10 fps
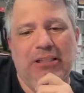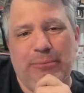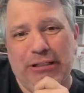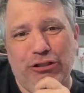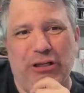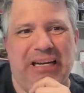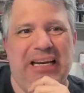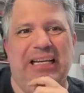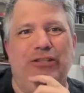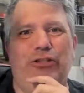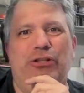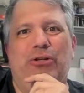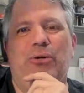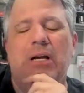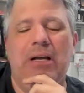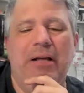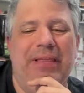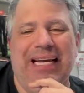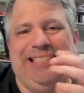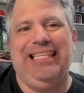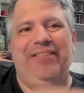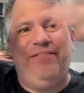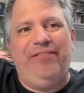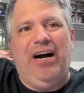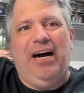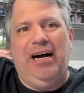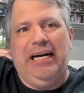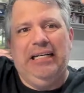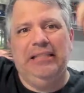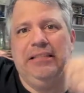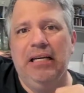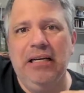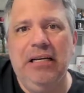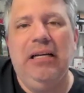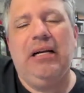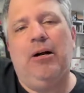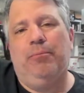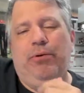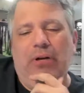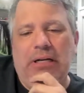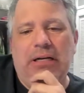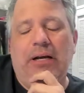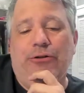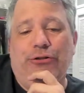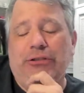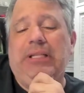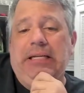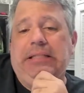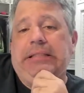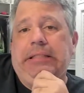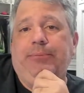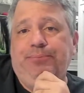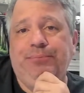especially an issue that defies complete understanding,